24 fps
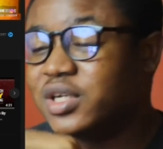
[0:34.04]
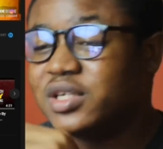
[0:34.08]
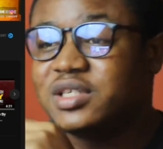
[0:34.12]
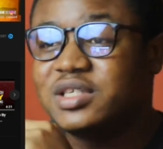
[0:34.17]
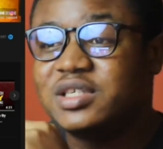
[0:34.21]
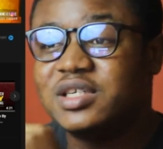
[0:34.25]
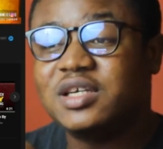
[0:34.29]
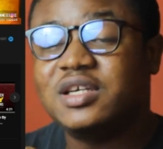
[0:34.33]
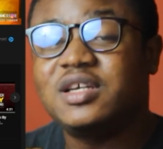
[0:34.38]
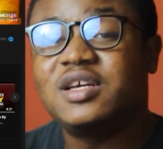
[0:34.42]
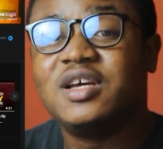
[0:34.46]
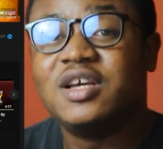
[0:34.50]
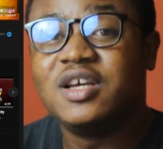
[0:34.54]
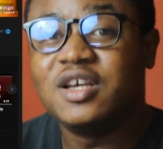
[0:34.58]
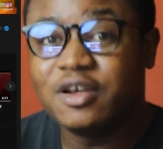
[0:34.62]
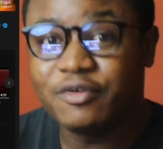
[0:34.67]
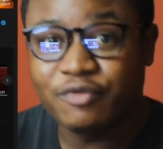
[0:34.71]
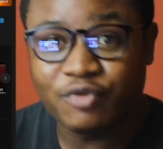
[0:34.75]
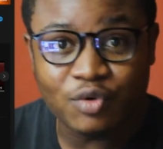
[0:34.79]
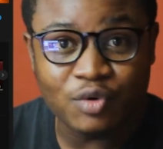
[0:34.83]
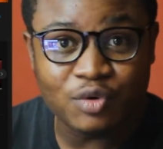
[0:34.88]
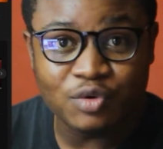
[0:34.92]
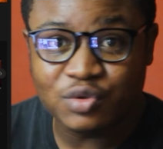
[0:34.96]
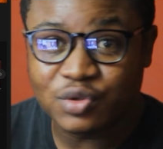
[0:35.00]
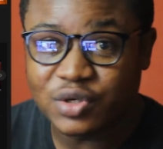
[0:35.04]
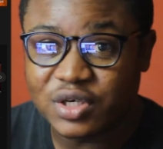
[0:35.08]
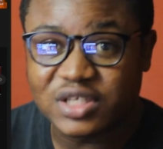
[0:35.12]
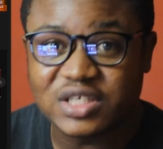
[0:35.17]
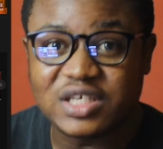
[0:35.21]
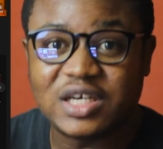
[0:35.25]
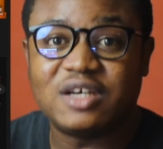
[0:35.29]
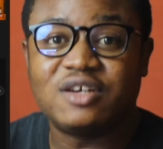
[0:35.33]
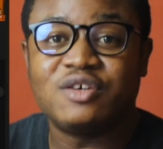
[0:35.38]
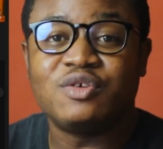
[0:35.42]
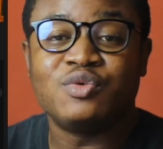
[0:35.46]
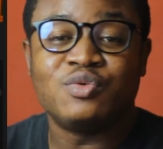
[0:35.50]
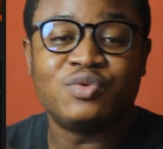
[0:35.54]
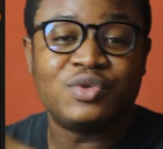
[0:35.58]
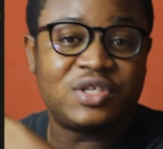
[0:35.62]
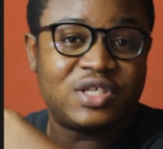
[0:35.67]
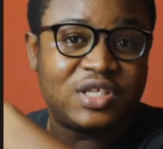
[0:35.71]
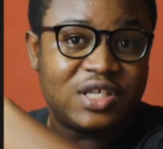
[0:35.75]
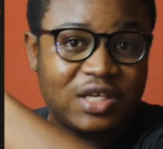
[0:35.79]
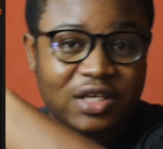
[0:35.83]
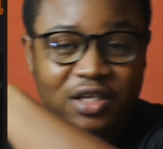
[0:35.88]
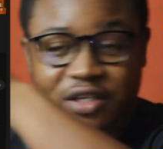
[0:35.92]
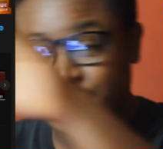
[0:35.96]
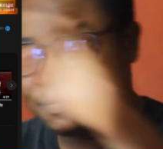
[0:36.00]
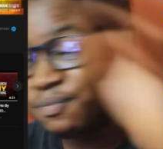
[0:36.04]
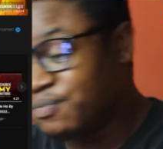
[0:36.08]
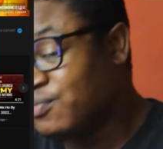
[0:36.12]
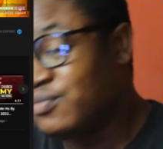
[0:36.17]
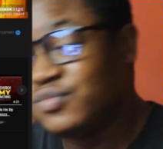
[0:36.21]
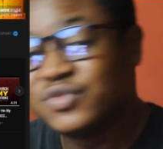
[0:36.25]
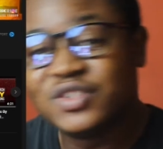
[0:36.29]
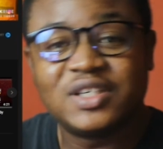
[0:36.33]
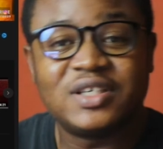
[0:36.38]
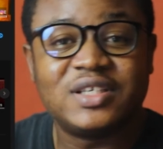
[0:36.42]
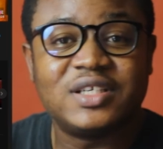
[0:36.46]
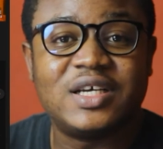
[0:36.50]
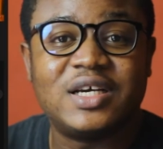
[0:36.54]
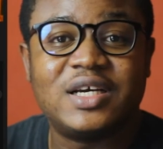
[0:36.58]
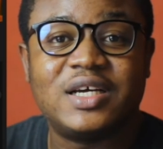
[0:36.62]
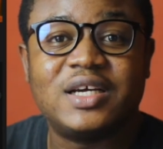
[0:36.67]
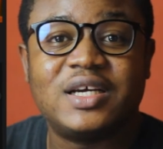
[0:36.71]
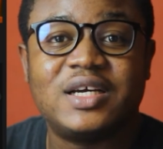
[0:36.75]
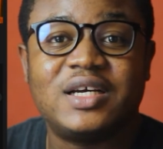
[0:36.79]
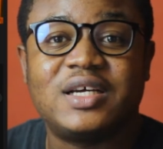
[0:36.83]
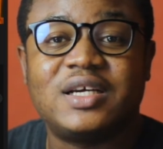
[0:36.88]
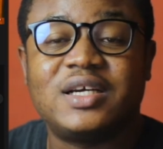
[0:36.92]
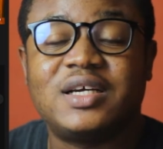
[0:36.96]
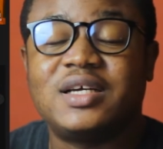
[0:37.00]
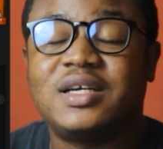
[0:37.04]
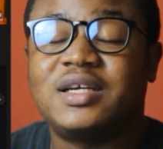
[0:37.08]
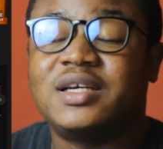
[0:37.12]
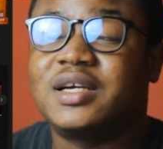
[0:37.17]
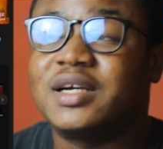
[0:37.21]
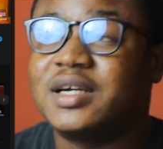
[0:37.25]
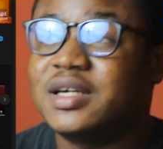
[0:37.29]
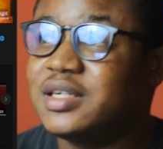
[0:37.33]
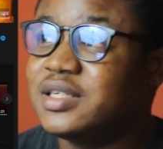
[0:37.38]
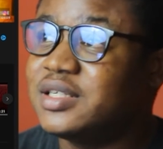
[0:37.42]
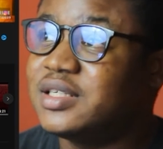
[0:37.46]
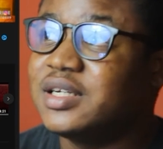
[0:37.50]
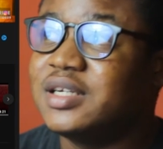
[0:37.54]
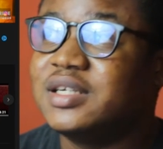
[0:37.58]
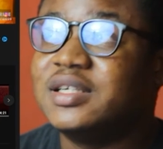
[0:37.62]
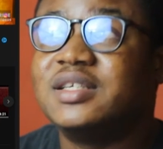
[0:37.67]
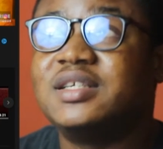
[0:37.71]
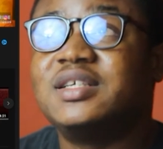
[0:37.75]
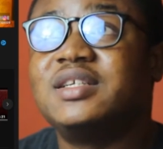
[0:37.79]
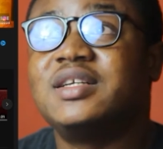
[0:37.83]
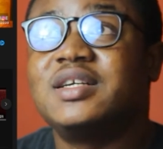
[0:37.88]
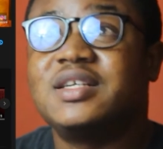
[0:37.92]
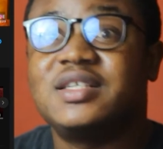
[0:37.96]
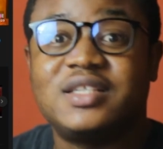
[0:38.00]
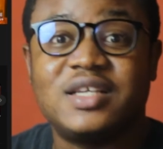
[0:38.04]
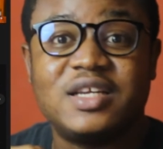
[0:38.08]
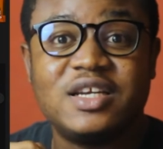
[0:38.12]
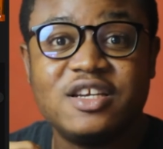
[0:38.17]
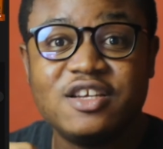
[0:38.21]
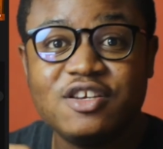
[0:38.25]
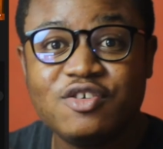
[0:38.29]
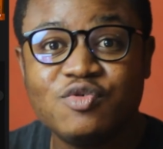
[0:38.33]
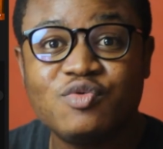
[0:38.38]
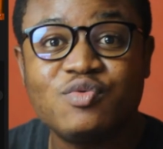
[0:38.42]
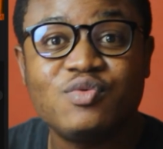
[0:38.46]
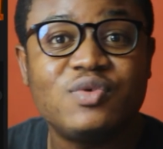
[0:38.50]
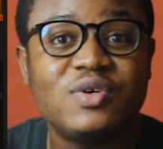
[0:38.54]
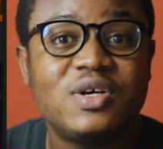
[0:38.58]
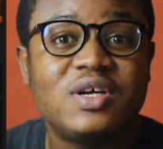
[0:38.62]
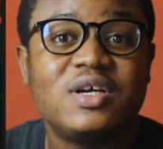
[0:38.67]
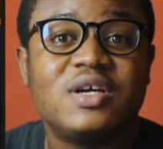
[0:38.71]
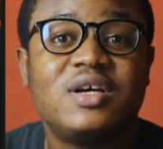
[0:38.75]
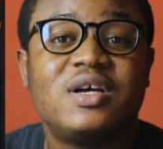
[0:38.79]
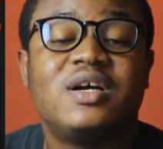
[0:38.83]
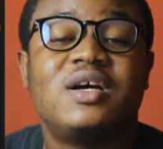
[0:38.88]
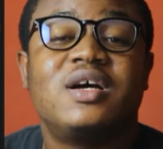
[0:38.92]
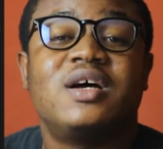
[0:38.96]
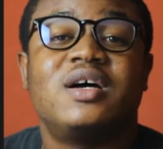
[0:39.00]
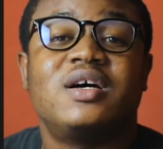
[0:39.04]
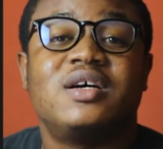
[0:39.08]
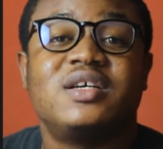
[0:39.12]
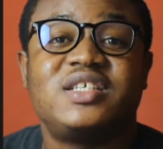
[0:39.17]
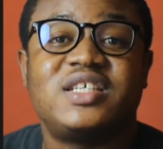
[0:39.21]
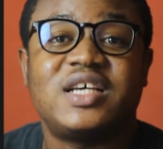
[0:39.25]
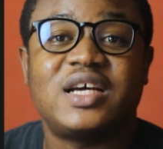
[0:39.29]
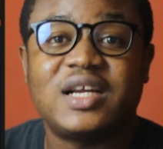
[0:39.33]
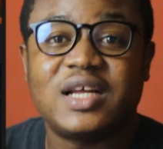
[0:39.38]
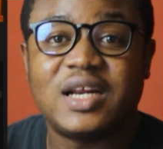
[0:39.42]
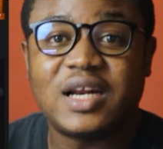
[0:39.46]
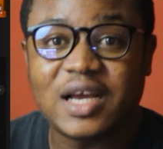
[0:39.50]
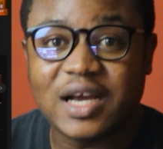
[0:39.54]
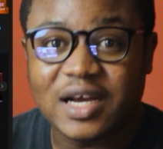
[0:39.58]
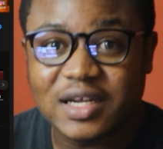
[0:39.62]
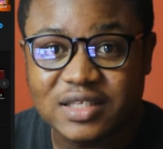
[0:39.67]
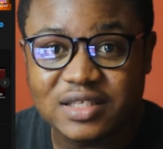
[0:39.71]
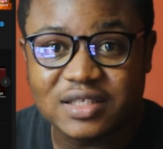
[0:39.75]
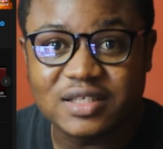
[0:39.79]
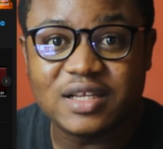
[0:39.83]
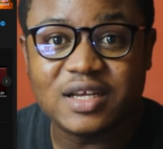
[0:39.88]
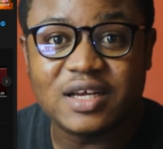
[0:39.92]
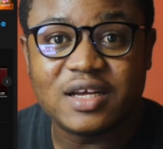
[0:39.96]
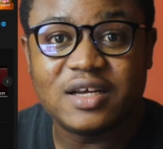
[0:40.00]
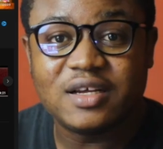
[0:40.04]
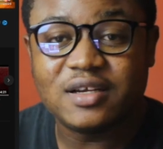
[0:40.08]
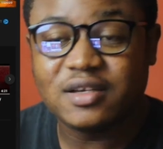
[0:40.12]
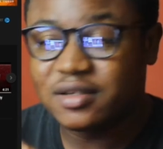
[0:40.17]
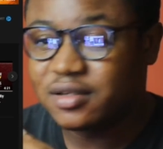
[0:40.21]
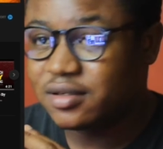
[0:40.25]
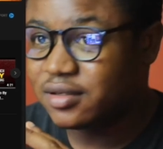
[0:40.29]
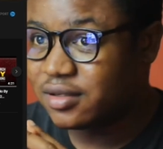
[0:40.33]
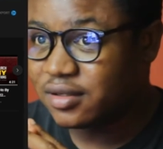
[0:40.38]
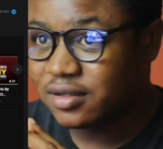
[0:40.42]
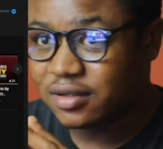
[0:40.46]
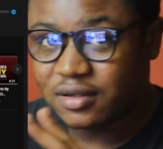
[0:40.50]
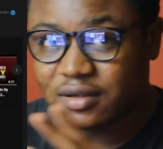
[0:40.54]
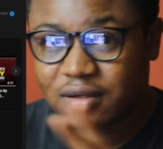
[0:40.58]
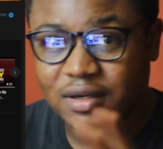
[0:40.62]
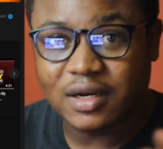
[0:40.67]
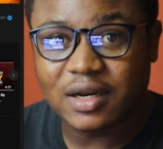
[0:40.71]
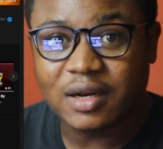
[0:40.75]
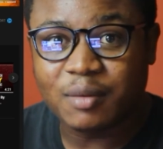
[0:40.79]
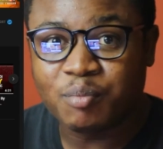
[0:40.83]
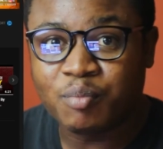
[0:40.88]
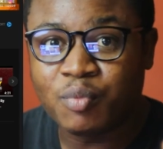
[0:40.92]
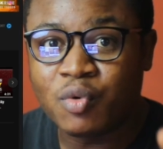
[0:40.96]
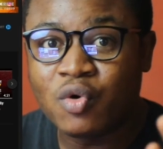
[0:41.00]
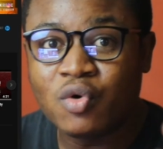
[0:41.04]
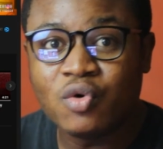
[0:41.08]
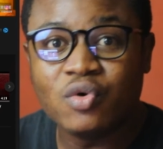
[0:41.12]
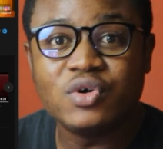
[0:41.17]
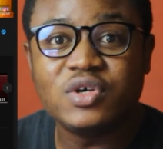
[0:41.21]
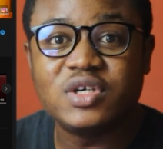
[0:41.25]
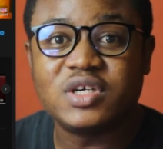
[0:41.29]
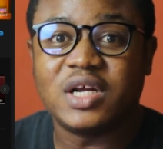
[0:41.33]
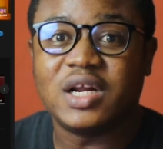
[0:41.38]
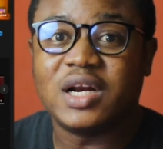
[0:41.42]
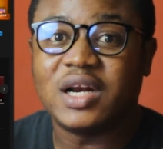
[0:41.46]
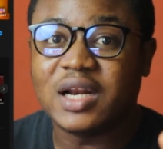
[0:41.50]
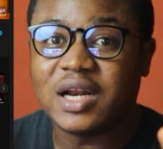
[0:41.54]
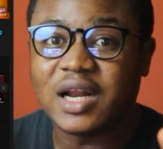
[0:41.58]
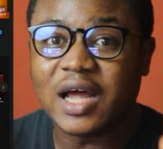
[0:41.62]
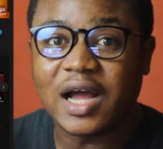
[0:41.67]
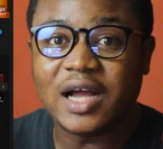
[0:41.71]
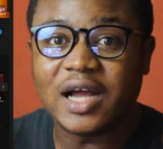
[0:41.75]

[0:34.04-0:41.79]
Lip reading: you can see, if you go to the channel, you see there's a new channel art there, bold and